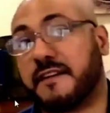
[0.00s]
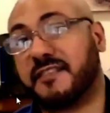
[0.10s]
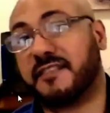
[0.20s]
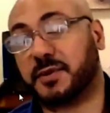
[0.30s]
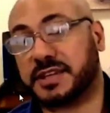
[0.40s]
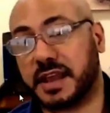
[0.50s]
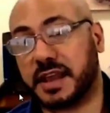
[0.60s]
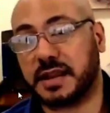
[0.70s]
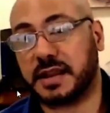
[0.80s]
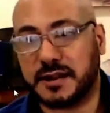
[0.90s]
5%?
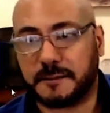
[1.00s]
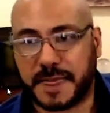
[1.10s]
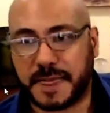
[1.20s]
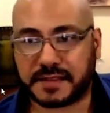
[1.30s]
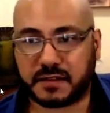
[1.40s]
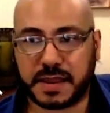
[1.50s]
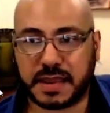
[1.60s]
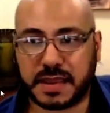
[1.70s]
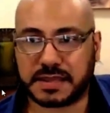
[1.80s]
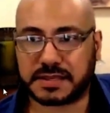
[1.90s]
That to
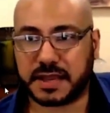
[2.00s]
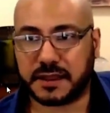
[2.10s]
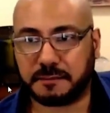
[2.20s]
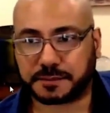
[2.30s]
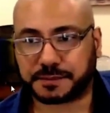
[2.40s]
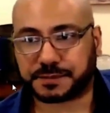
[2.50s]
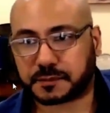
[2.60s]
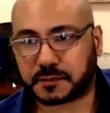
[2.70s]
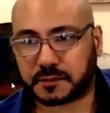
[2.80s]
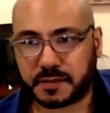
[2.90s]
me is the
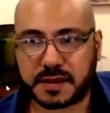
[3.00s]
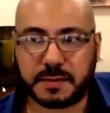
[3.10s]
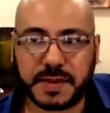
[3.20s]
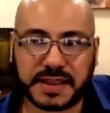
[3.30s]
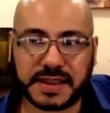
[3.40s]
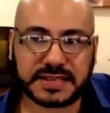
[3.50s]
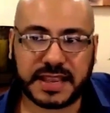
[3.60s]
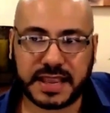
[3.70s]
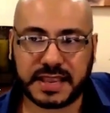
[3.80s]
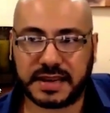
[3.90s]
biggest
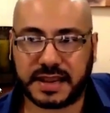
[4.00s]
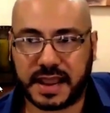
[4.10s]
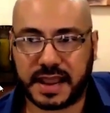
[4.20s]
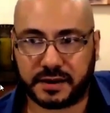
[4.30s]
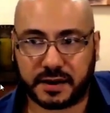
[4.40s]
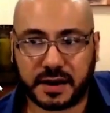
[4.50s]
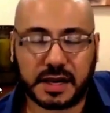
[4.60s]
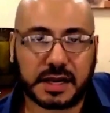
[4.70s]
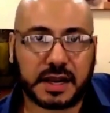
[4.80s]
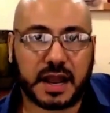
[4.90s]
key indicator
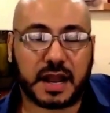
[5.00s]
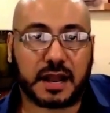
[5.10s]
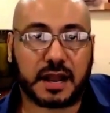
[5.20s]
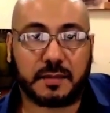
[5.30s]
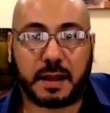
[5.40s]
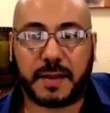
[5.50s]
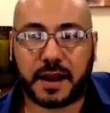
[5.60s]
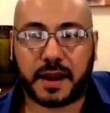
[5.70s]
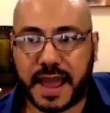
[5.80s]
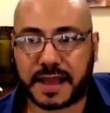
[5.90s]
about
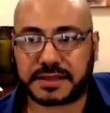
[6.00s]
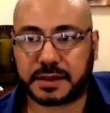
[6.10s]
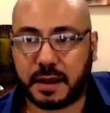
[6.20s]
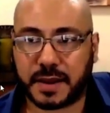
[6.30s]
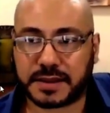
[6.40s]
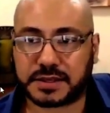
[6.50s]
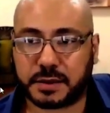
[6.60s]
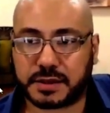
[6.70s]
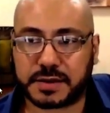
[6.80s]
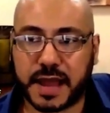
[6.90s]
an ad. So
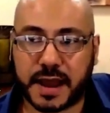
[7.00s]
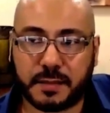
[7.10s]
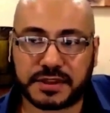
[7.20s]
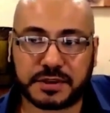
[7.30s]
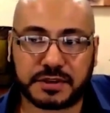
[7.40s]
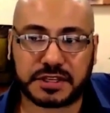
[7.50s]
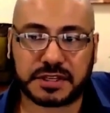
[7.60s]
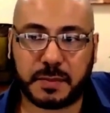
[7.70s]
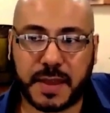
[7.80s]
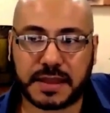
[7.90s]
it's not how much you
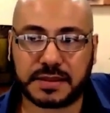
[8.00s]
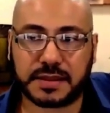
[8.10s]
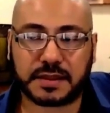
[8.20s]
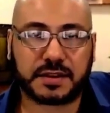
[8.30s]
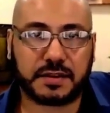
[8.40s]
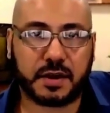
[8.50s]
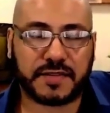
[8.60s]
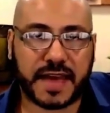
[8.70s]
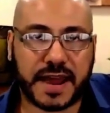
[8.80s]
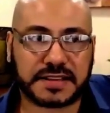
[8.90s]
spend to know if
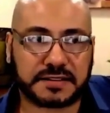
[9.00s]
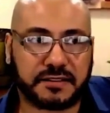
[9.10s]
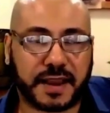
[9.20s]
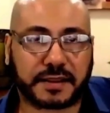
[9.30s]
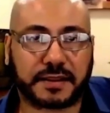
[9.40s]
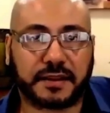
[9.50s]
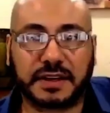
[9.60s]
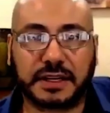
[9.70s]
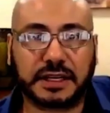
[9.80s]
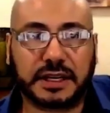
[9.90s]
that ad's effective.
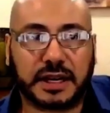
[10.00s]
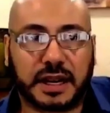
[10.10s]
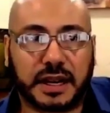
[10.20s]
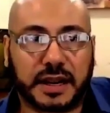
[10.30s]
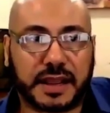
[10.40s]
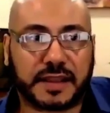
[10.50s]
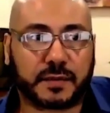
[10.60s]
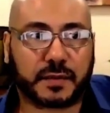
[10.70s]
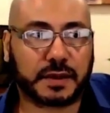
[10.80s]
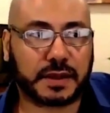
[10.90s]
It's
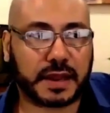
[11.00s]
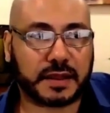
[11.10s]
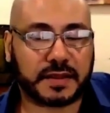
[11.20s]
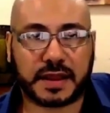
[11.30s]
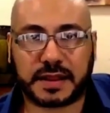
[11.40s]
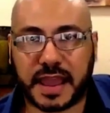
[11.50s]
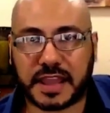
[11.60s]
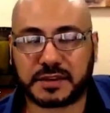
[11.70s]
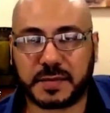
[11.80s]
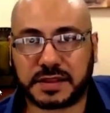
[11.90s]
really the
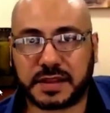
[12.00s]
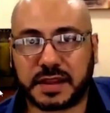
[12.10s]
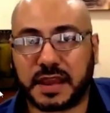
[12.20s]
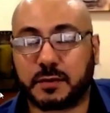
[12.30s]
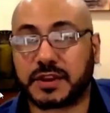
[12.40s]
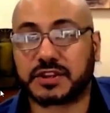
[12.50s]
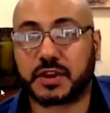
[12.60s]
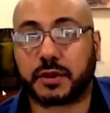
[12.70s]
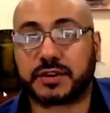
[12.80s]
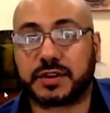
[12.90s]
engagement and
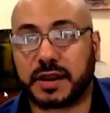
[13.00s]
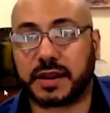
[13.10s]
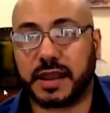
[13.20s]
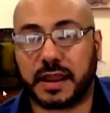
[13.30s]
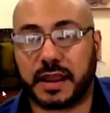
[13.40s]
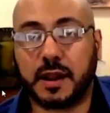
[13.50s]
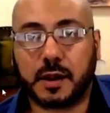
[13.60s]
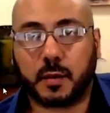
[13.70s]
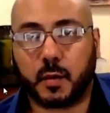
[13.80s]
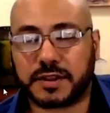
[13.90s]
results you're getting
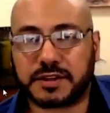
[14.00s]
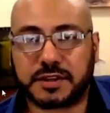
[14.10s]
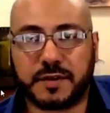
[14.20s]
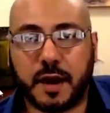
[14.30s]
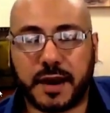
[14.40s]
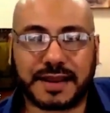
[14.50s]
once you've done